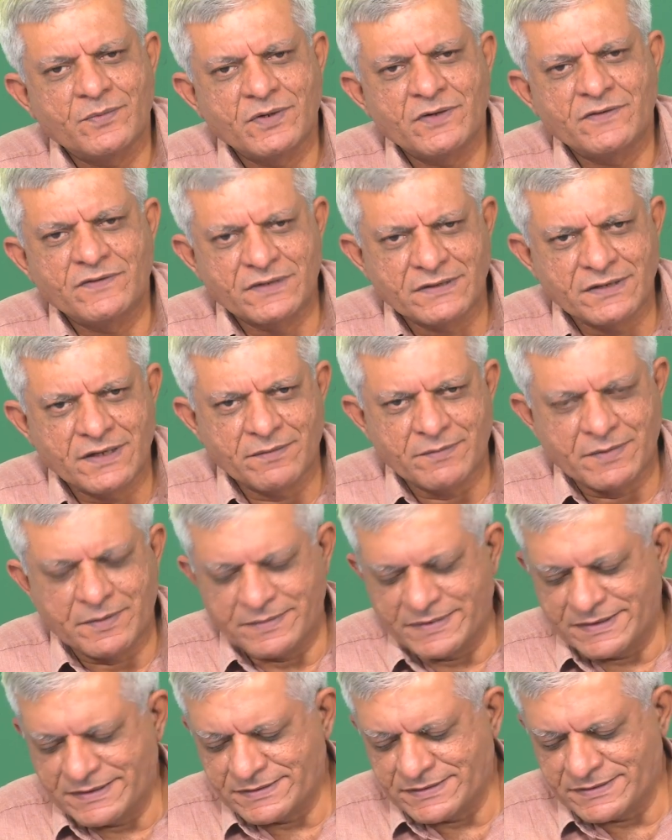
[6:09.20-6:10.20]
your working
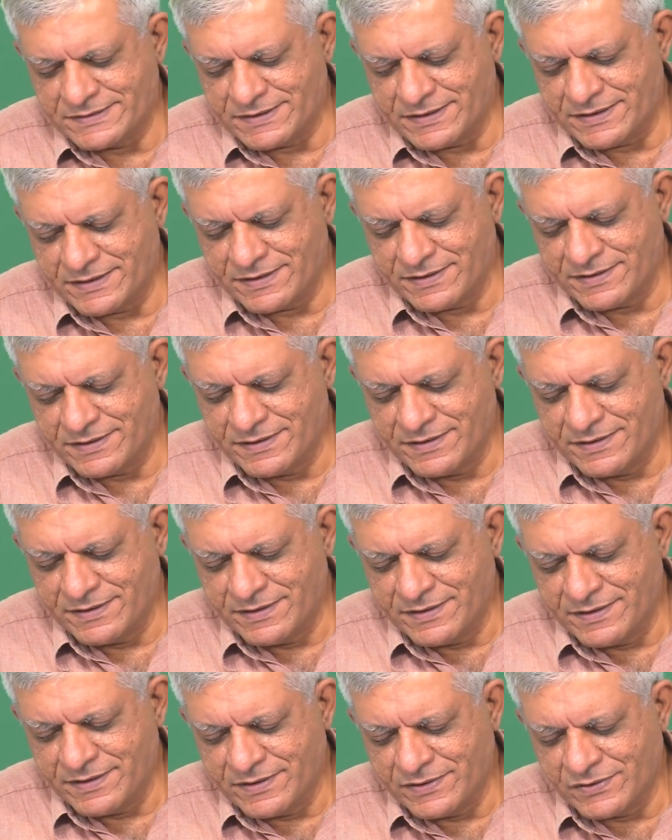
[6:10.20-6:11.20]
memory essentially.
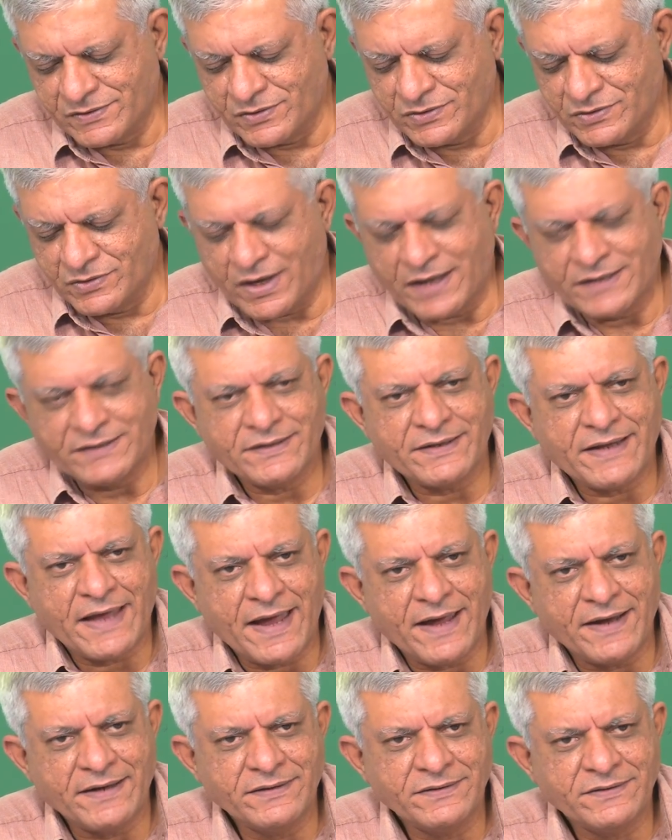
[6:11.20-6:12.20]
So, you either
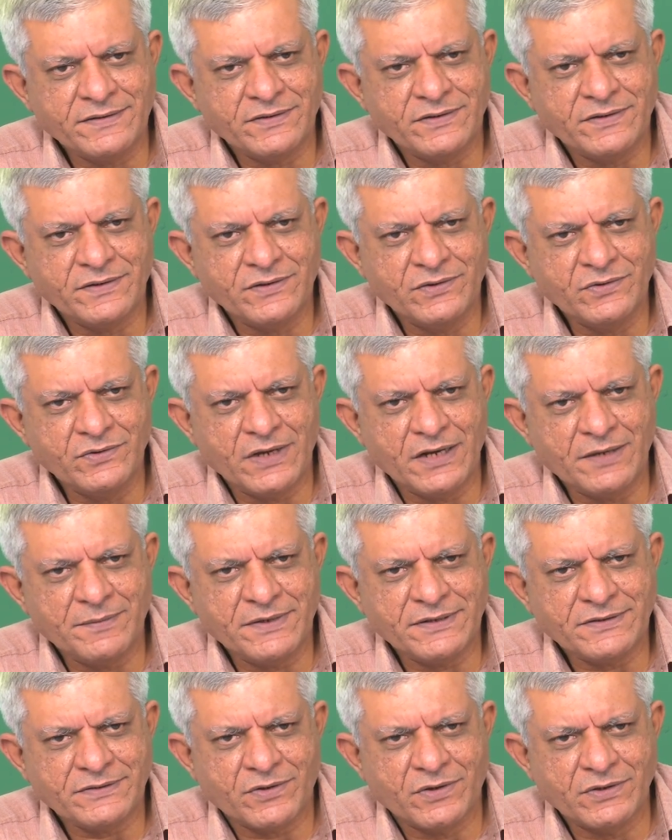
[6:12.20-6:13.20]
add new
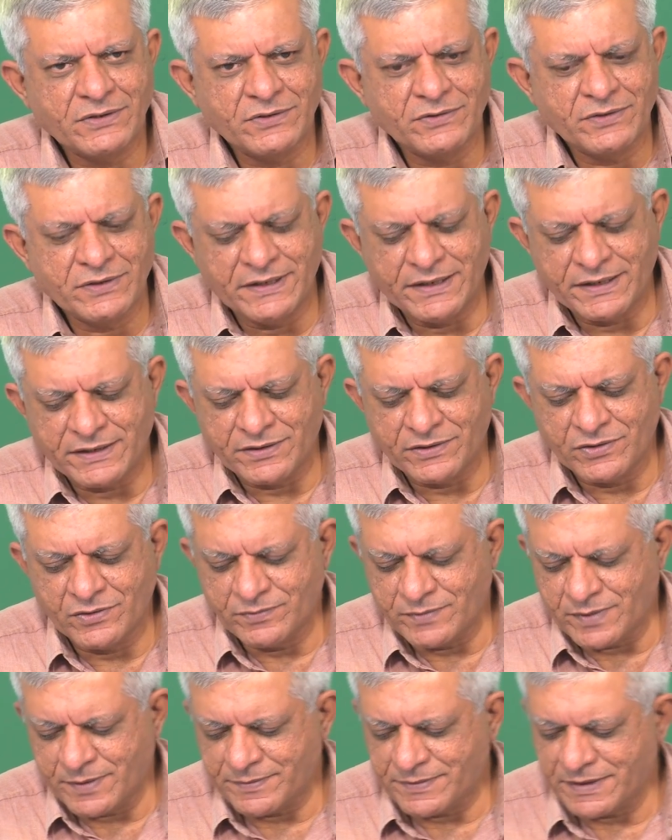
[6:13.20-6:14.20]
elements or you delete new
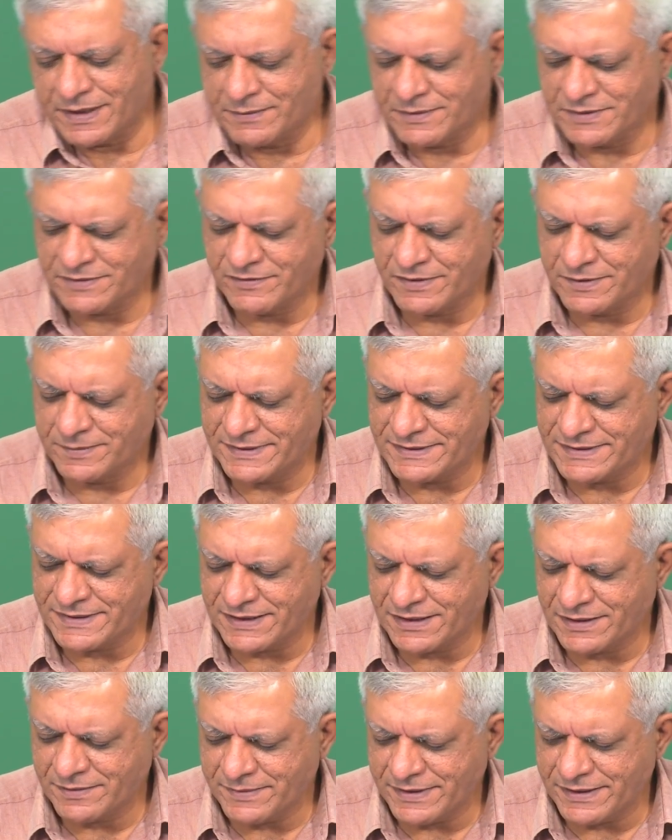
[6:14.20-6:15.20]
memory elements, which
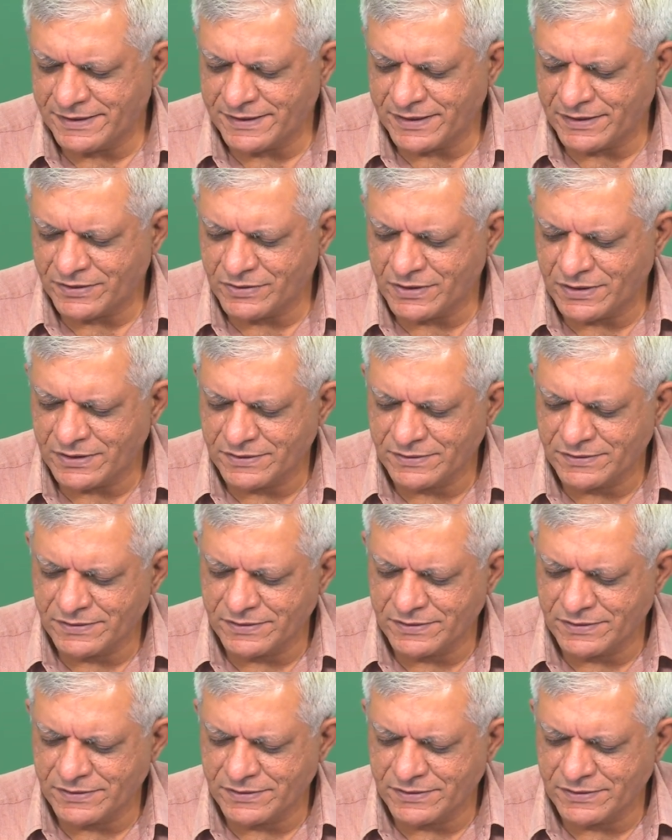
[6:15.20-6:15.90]
basically mean that you are